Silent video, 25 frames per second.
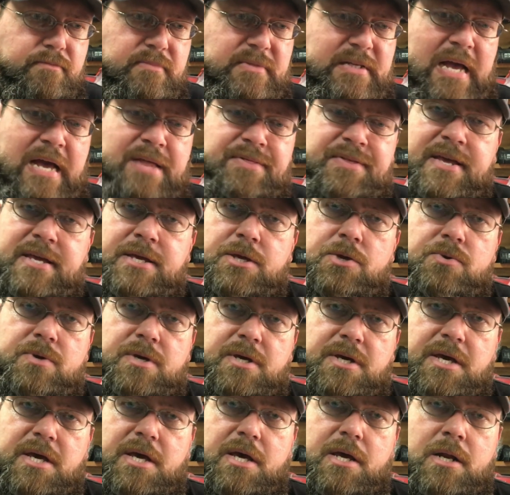I think you
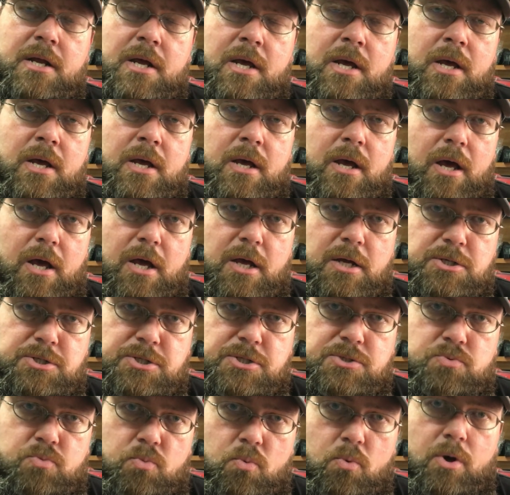can get
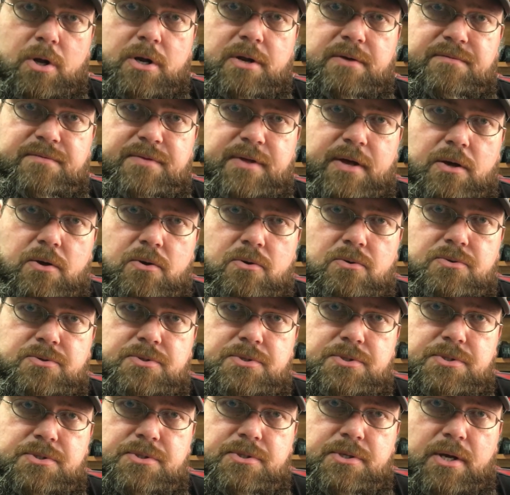just one of
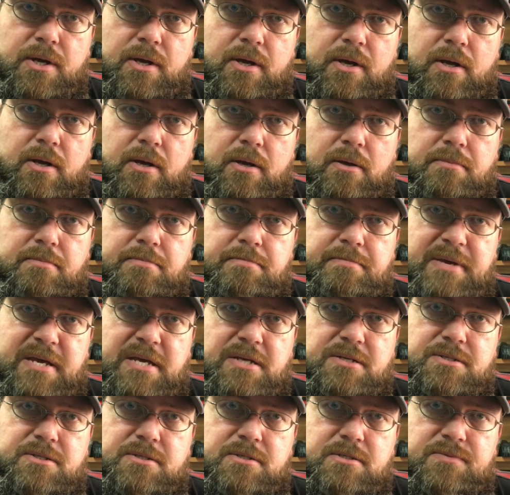those
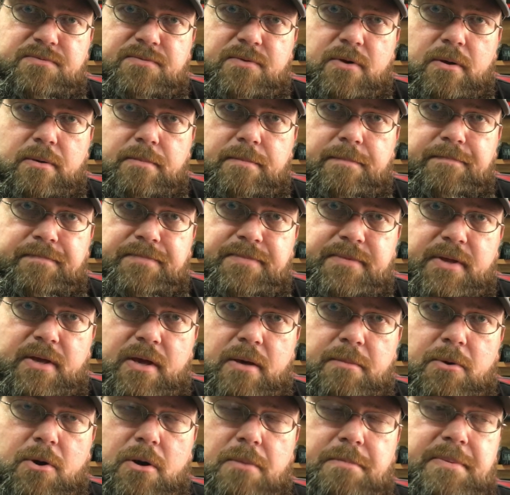pieces from
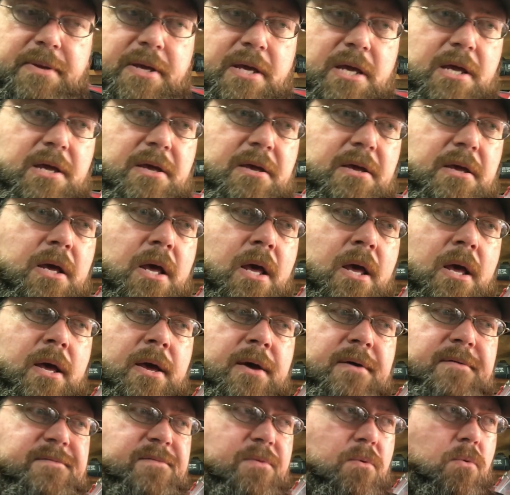MRP
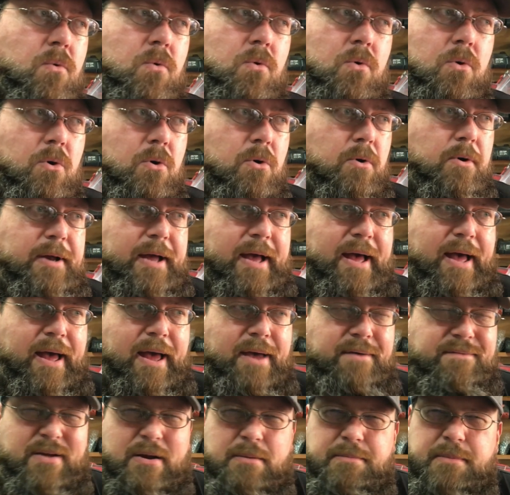for,
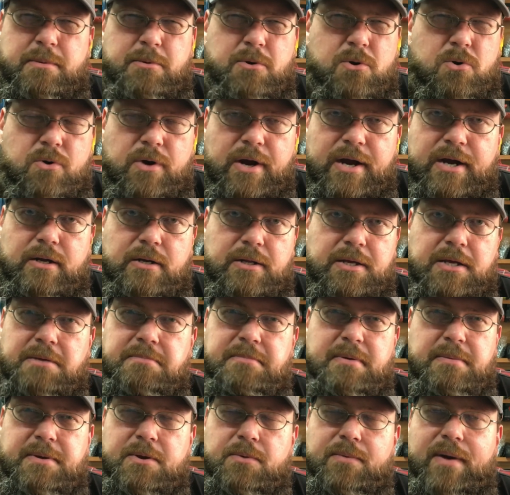if I remember correctly,
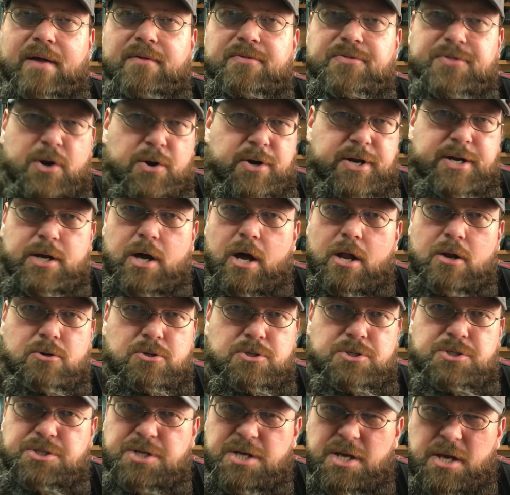maybe around $30
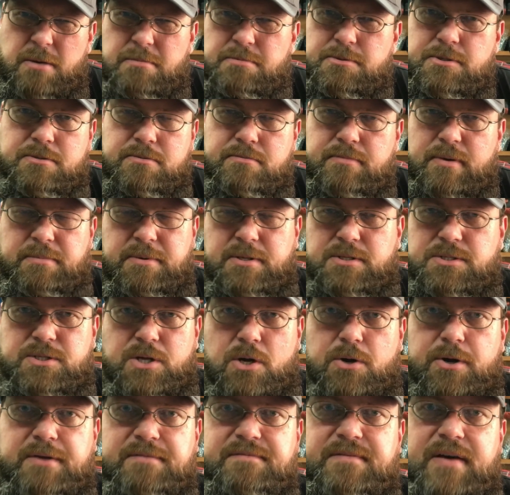shipped. Maybe it's
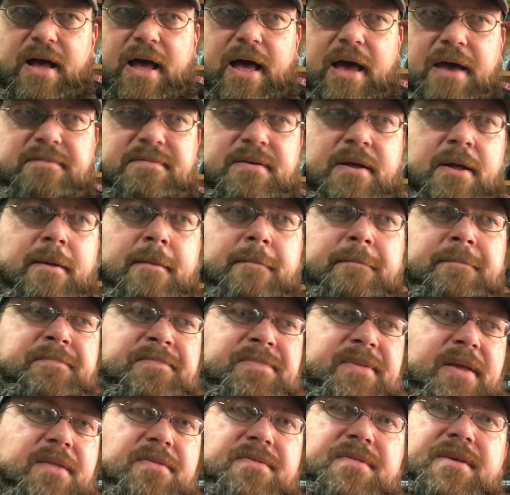35,
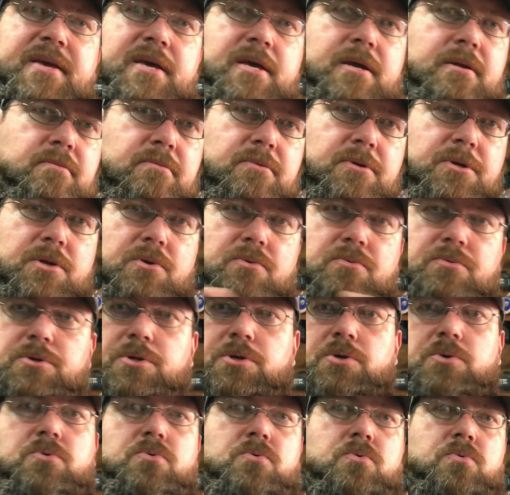and then
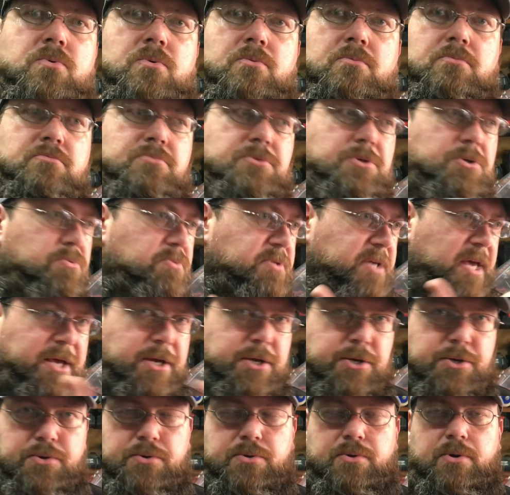you
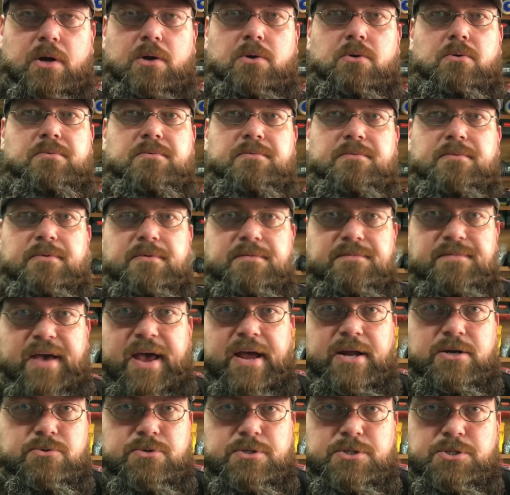take your own
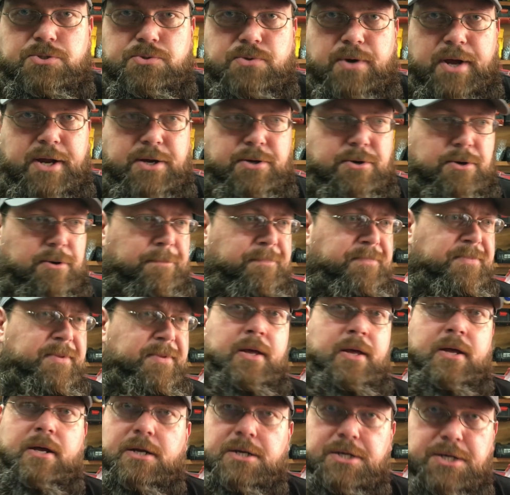factory straightener,
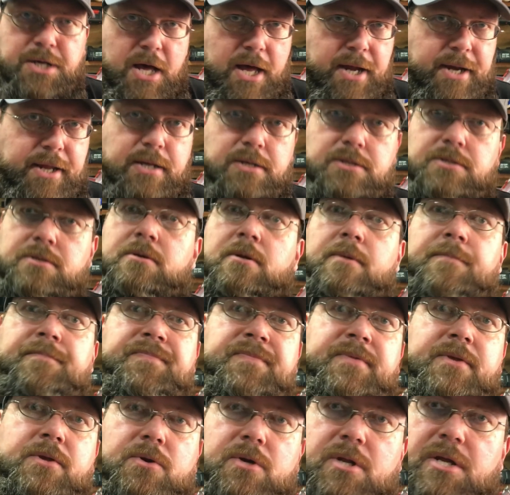gut it,
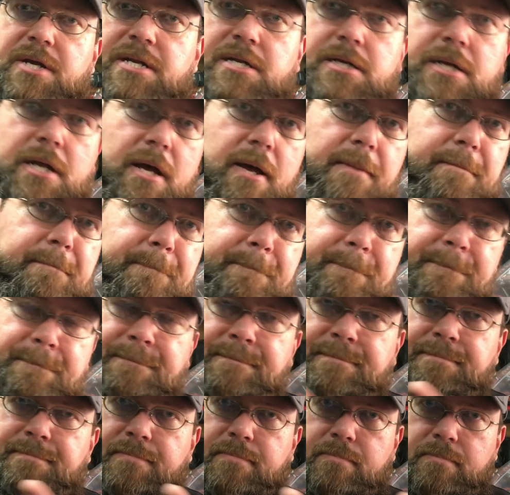clean it up,
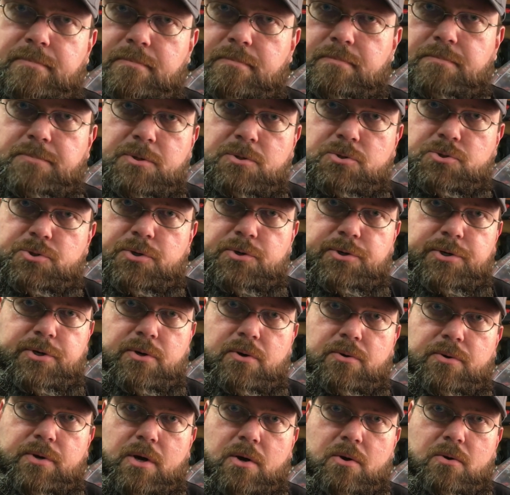you drill your
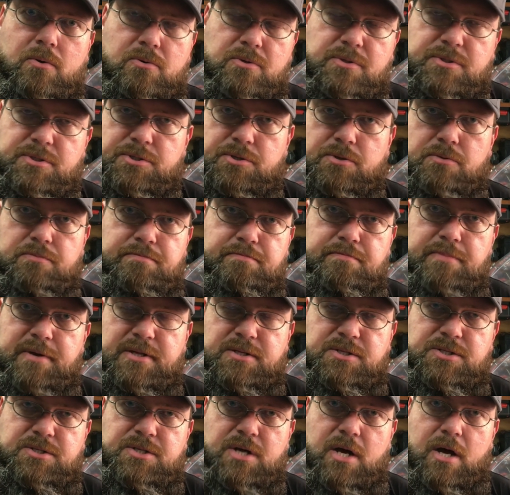own holes,
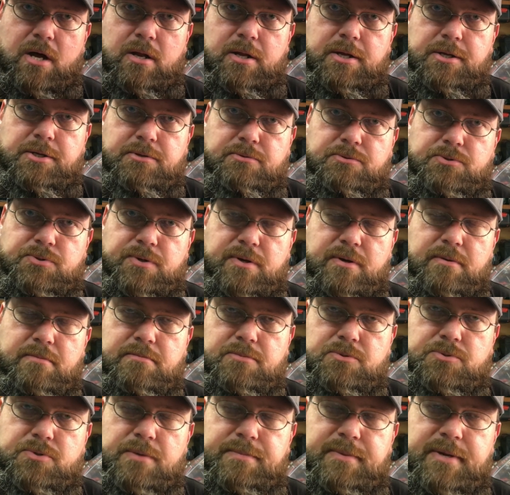install it,
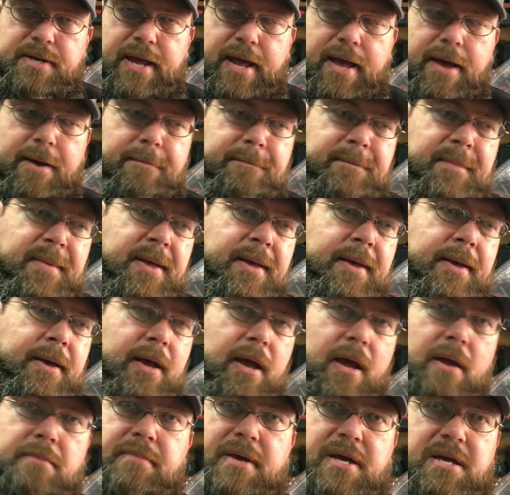trim it down,
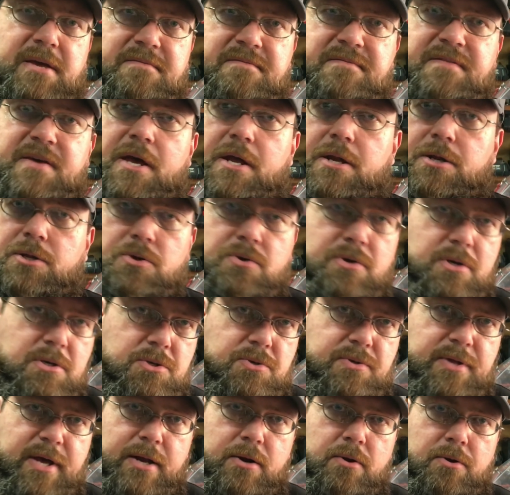and make it fit. You can
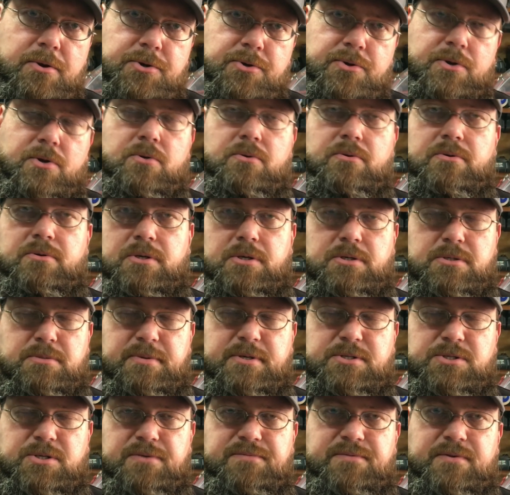do that on your own,
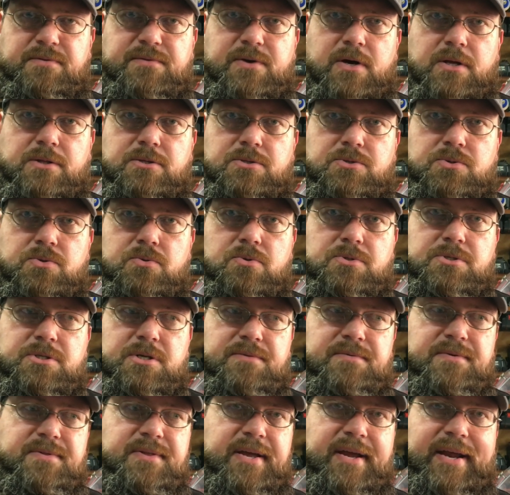especially if you've got the tools and
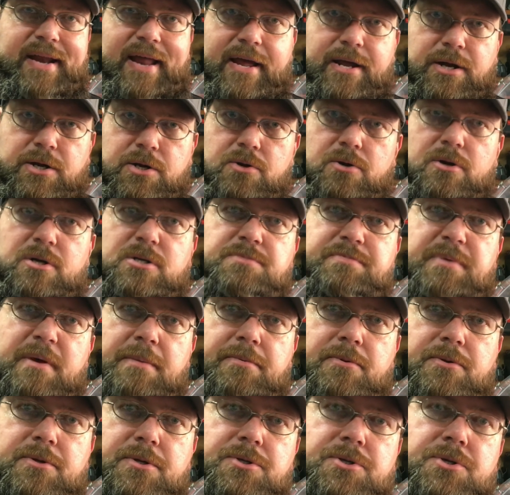everything. And I encourage
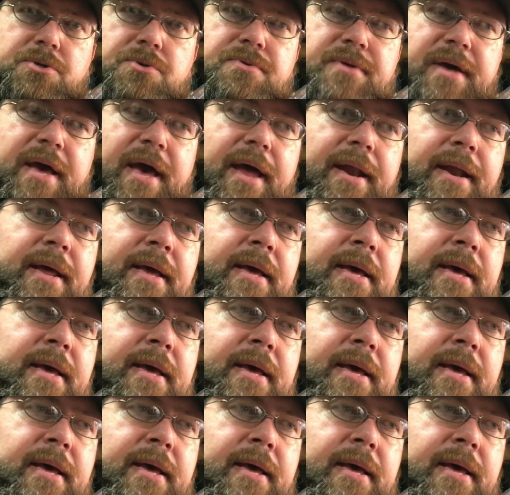people to do that.